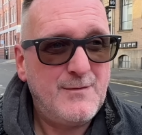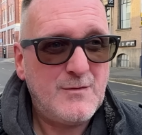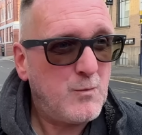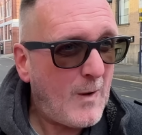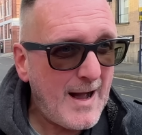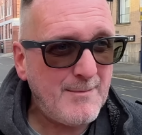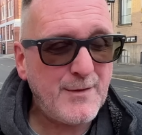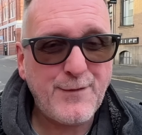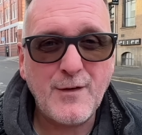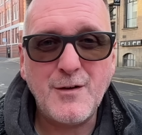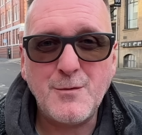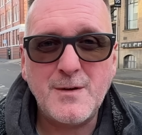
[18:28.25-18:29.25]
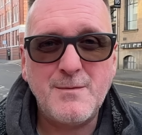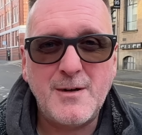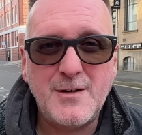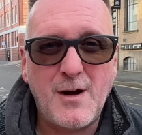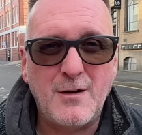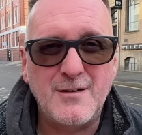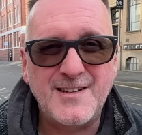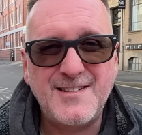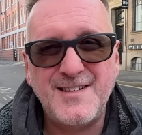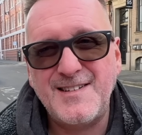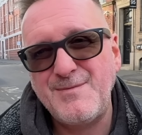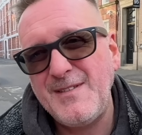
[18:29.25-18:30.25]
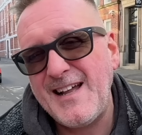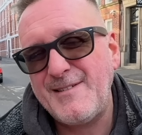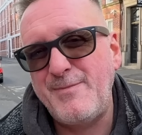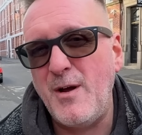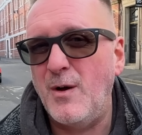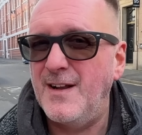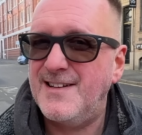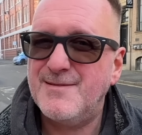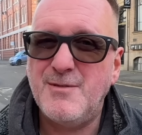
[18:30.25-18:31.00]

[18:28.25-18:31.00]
Wipe the floor with McDonald's because let's be honest,